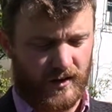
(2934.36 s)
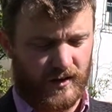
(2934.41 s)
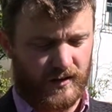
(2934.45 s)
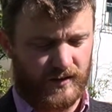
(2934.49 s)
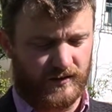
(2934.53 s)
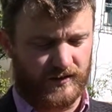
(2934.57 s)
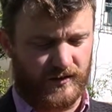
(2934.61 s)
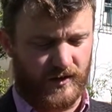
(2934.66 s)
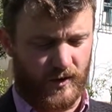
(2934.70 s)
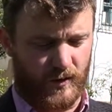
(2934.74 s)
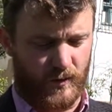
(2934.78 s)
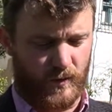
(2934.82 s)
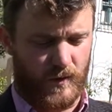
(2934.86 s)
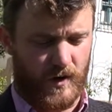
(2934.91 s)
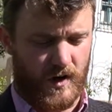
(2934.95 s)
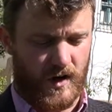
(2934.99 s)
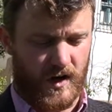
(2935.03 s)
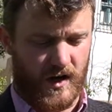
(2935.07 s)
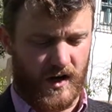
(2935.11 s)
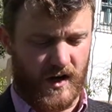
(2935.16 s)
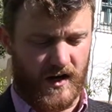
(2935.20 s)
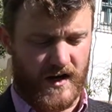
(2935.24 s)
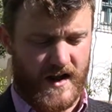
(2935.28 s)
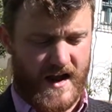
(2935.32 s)
So
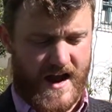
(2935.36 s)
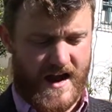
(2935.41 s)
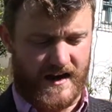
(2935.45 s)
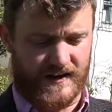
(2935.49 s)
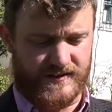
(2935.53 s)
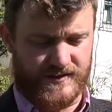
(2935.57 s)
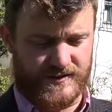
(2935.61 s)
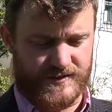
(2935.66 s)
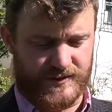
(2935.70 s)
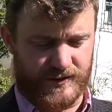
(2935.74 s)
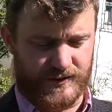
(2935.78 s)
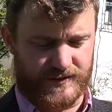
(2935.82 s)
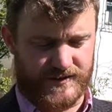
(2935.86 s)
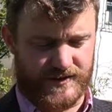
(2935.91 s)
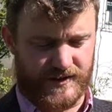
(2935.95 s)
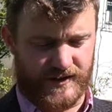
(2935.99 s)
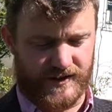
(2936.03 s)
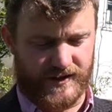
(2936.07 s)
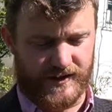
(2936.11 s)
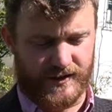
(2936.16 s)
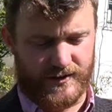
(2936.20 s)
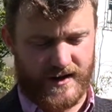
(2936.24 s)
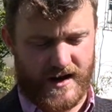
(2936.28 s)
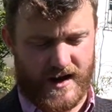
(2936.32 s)
on act
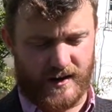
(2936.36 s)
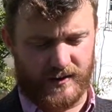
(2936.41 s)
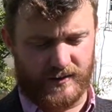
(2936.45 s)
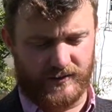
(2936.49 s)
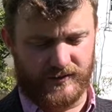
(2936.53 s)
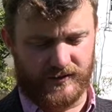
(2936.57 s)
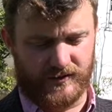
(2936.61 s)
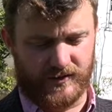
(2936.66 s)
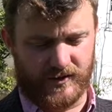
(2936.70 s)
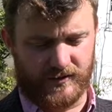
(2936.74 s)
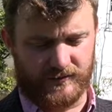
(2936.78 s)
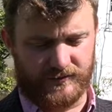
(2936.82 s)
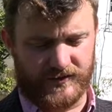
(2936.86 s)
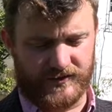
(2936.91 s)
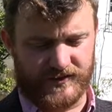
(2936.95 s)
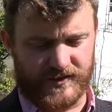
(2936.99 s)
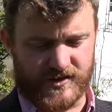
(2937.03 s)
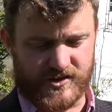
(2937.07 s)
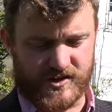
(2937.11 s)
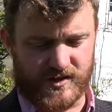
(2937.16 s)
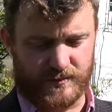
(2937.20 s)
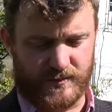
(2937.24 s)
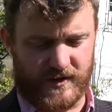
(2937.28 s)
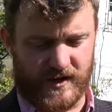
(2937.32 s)
utilitarian grounds, a
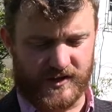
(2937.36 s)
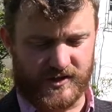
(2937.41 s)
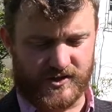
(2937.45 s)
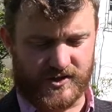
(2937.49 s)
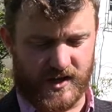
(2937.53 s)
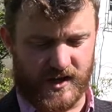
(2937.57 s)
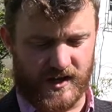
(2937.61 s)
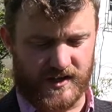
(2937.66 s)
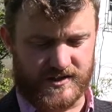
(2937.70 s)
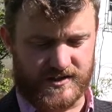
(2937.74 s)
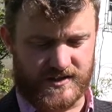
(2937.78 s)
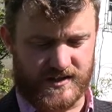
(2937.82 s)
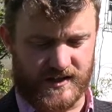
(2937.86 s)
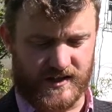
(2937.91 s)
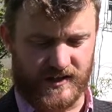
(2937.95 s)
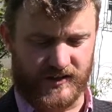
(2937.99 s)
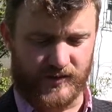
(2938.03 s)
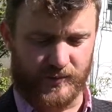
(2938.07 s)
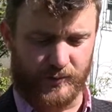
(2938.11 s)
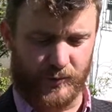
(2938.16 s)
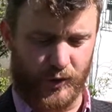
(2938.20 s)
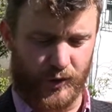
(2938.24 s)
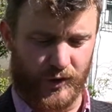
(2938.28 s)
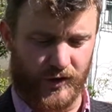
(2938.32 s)
physician may judge that
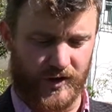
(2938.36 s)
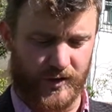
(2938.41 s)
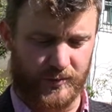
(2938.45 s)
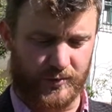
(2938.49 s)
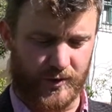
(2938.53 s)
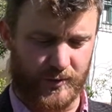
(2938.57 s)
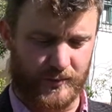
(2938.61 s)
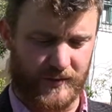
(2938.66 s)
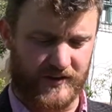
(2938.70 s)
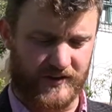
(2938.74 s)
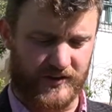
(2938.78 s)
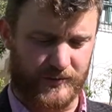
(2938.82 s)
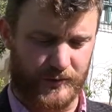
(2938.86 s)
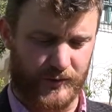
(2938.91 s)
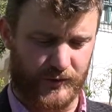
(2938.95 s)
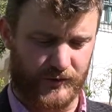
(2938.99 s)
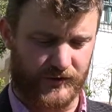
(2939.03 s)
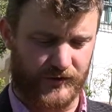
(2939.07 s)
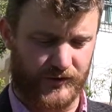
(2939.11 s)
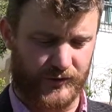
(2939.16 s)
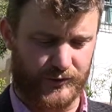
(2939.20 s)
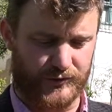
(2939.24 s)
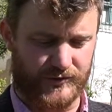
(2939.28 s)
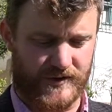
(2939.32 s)
it's morally permissible
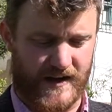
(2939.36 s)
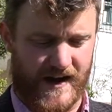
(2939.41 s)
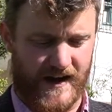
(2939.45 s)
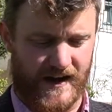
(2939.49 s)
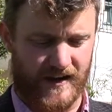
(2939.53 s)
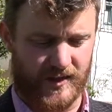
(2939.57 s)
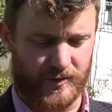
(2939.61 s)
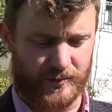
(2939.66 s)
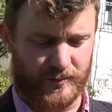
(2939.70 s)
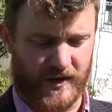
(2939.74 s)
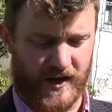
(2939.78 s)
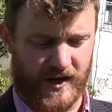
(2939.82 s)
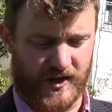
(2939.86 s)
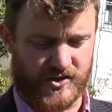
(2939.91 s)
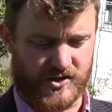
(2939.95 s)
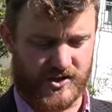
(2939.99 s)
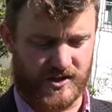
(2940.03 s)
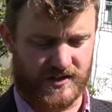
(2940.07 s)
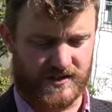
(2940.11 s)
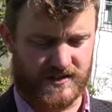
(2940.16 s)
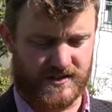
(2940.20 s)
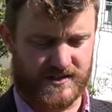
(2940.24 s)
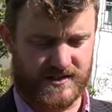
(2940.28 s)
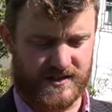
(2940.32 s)
to lie to the
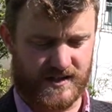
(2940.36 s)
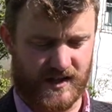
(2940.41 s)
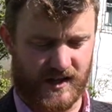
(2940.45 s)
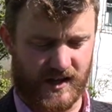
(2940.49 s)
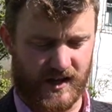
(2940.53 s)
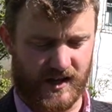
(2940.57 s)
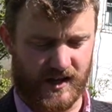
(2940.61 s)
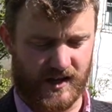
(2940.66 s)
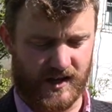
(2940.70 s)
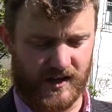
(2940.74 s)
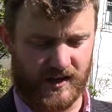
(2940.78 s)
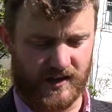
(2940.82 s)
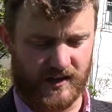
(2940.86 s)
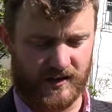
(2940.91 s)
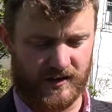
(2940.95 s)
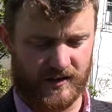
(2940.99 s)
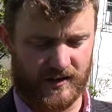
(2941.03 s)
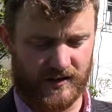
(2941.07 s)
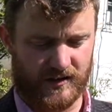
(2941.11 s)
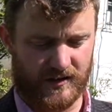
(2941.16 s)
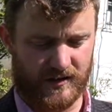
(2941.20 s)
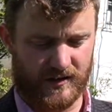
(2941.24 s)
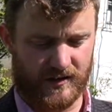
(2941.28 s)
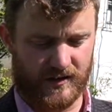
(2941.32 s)
patient and